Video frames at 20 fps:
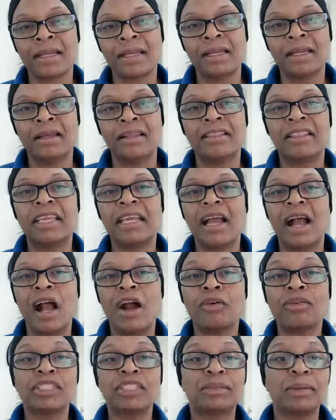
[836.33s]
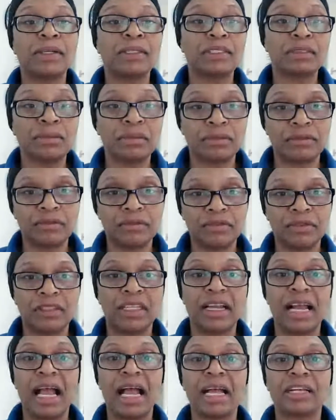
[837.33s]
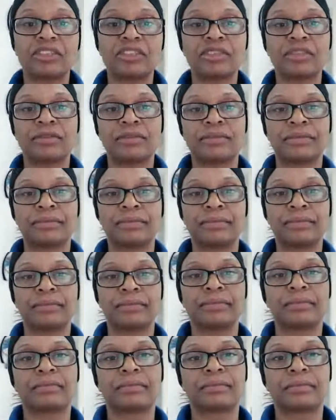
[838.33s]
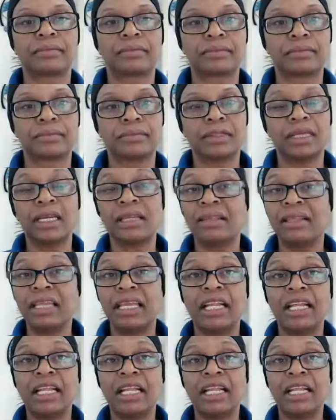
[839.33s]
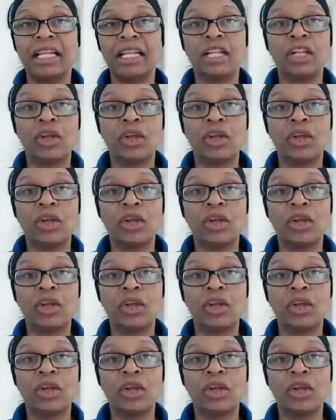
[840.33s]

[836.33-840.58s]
they are responsible for their action and they alone.